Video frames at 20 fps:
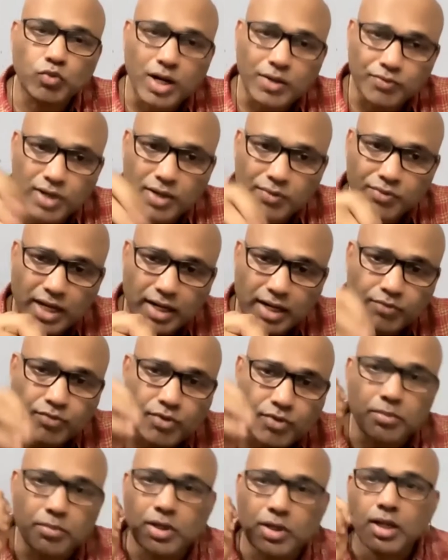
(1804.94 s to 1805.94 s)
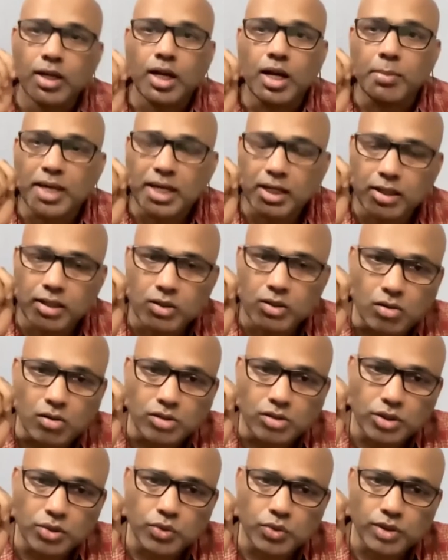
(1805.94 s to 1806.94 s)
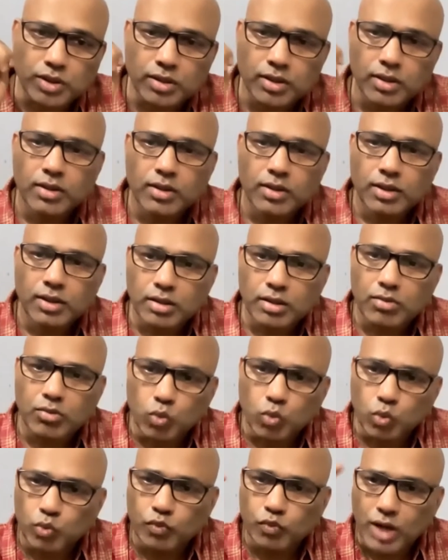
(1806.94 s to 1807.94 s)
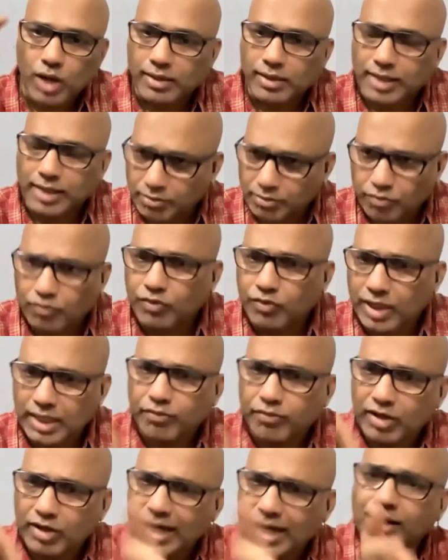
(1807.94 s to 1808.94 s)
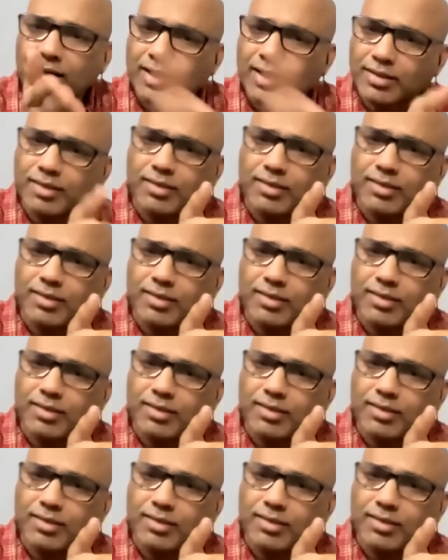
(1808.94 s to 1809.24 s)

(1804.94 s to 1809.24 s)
what we have taken from American Constitution, that we can